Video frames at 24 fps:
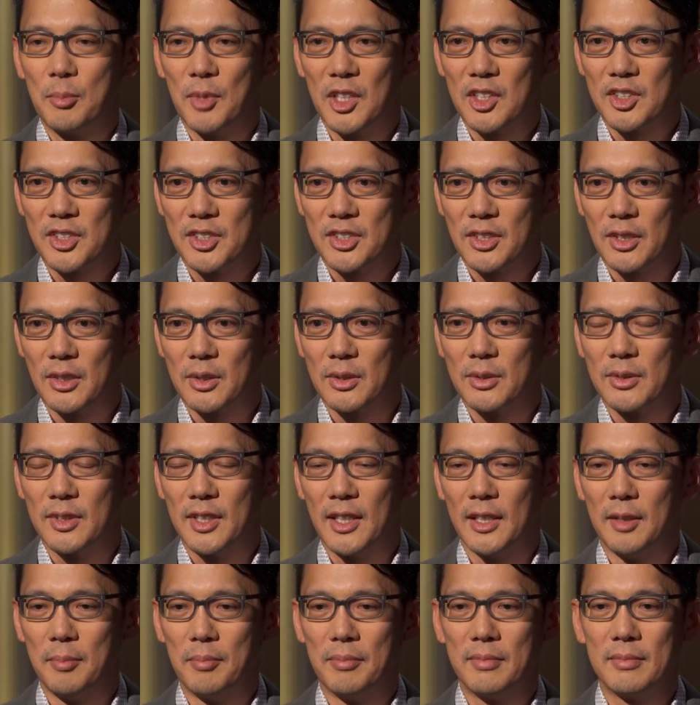Very much so.
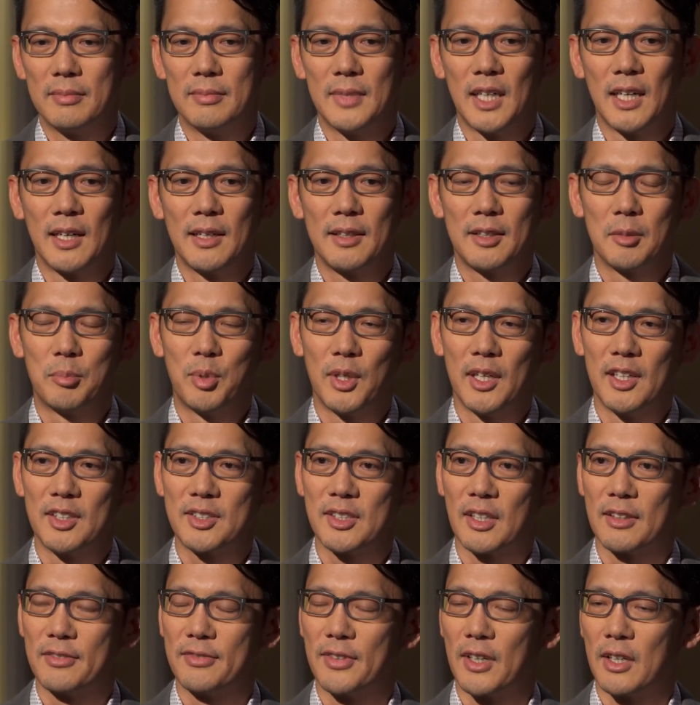And my, the brands
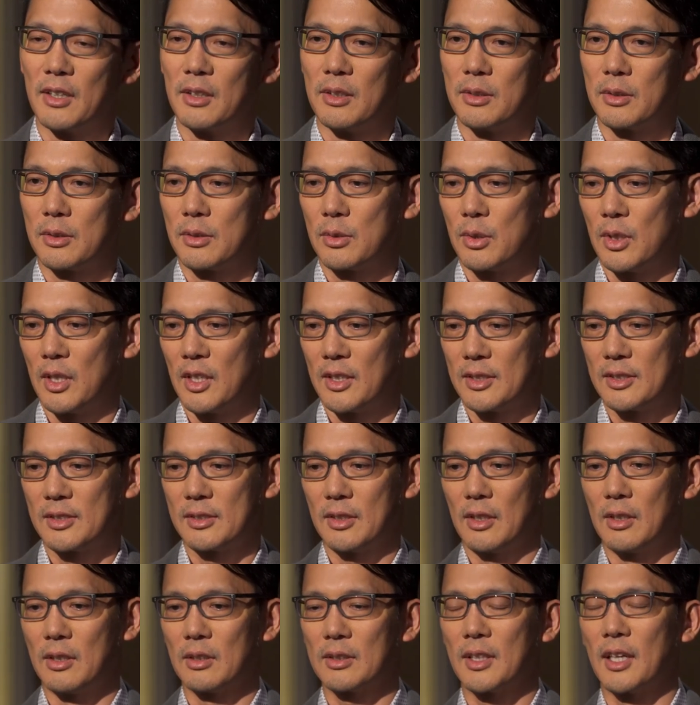I follow cross
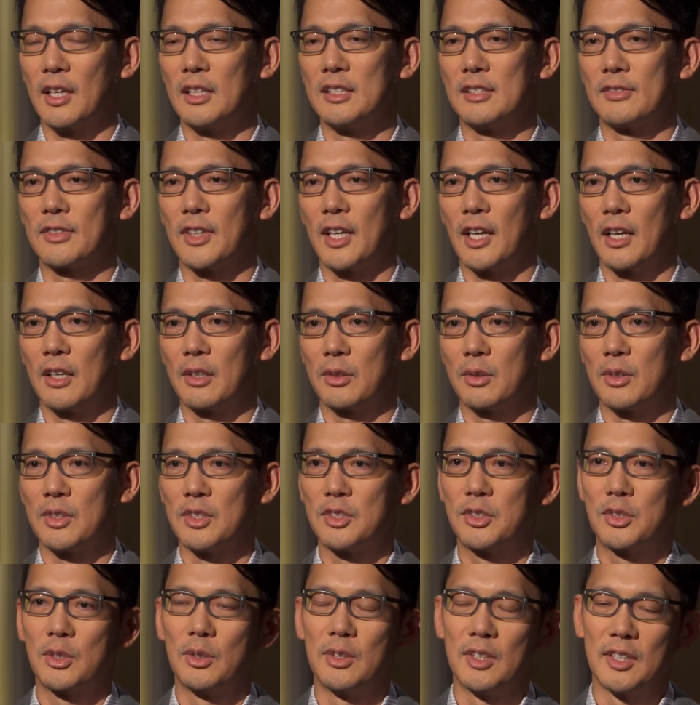all kinds of
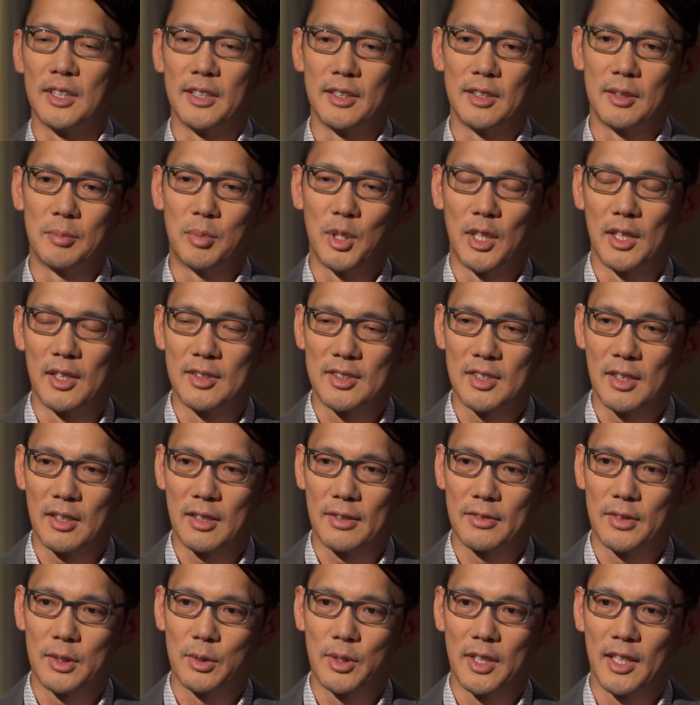categories. Certainly the brands that
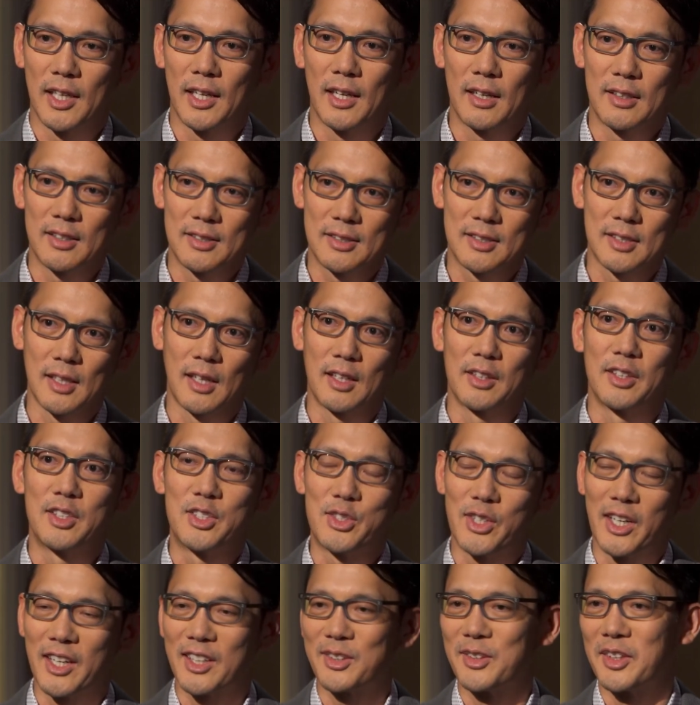have already had a solid
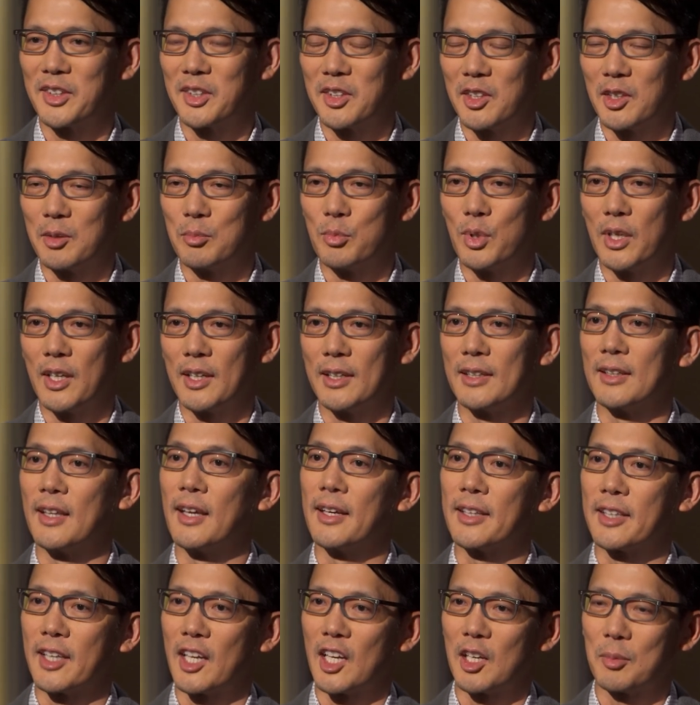track record on branding,
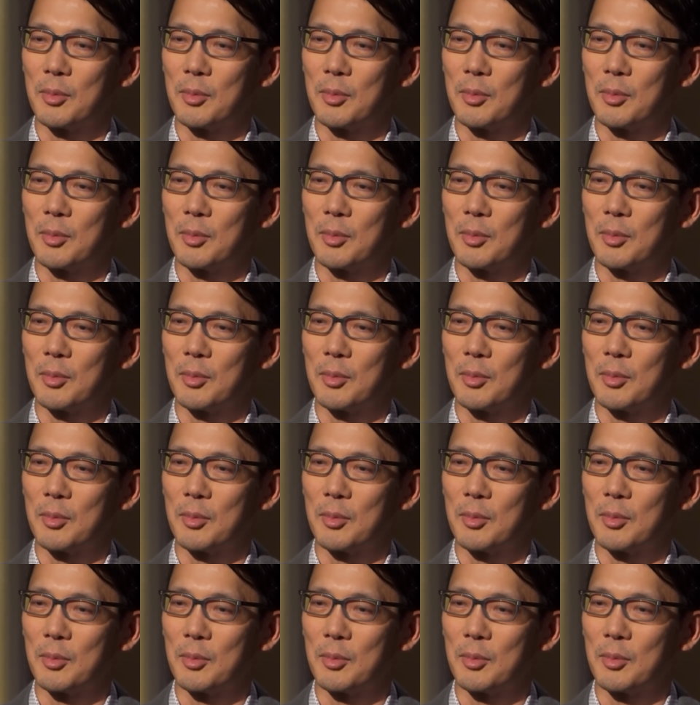like